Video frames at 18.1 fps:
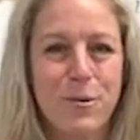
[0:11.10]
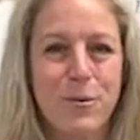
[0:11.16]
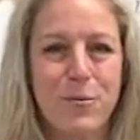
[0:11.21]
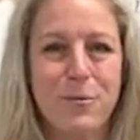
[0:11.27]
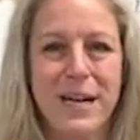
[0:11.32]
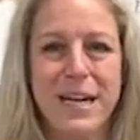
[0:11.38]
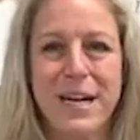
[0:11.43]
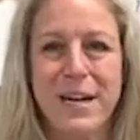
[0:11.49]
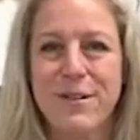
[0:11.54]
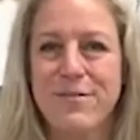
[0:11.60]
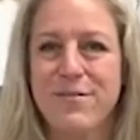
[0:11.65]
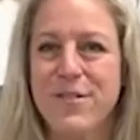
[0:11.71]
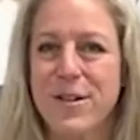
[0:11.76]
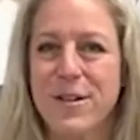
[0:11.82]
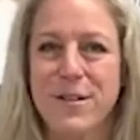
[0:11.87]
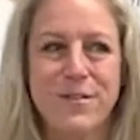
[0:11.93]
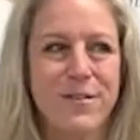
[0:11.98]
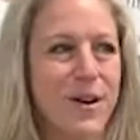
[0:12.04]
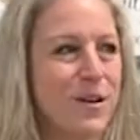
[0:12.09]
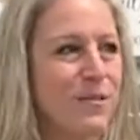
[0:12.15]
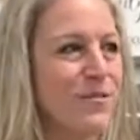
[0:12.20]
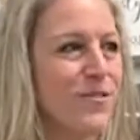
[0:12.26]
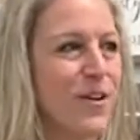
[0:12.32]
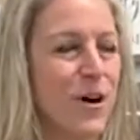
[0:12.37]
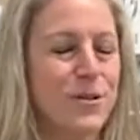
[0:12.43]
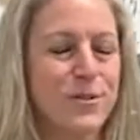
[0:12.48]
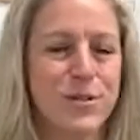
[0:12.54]
we are full of our
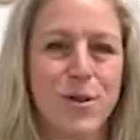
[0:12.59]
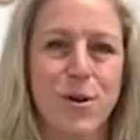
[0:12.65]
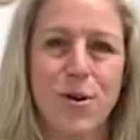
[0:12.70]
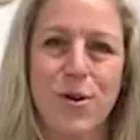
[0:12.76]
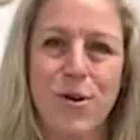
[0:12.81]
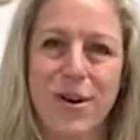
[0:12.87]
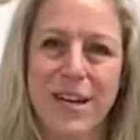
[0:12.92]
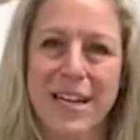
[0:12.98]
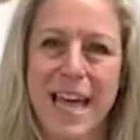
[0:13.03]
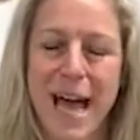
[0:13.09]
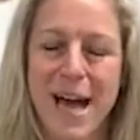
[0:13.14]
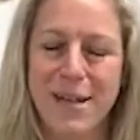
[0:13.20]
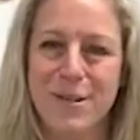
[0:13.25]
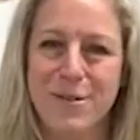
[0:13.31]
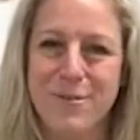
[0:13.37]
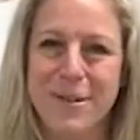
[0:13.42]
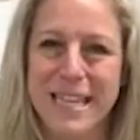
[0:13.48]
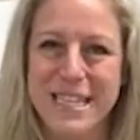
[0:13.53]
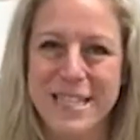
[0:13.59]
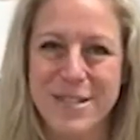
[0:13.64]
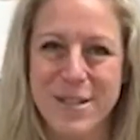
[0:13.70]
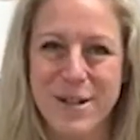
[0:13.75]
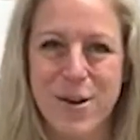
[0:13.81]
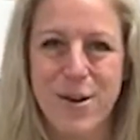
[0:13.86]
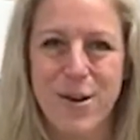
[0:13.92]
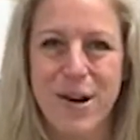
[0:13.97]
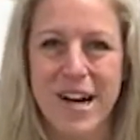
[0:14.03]
fall decor and Halloween
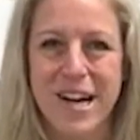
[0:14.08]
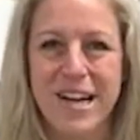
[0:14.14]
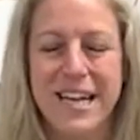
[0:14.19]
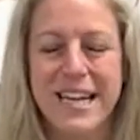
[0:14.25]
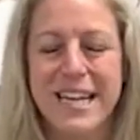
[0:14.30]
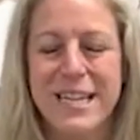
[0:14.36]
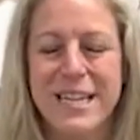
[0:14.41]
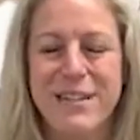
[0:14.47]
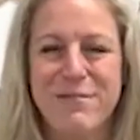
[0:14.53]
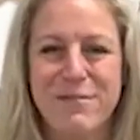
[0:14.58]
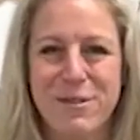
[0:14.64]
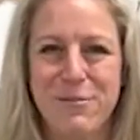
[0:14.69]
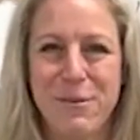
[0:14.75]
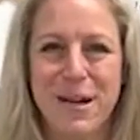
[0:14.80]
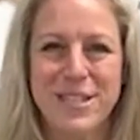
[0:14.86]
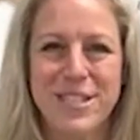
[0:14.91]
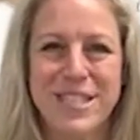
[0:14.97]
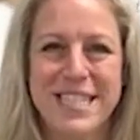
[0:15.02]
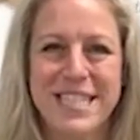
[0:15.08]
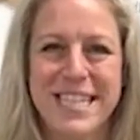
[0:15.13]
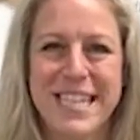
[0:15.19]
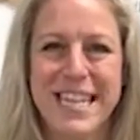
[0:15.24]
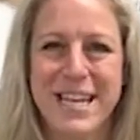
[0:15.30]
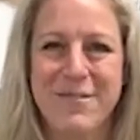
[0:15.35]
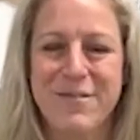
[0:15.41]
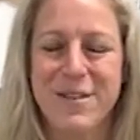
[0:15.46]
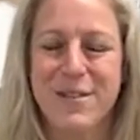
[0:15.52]
decor. If you're watching
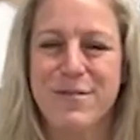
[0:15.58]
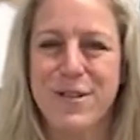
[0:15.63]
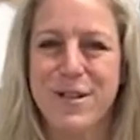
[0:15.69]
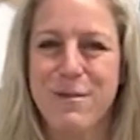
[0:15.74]
today, feel free to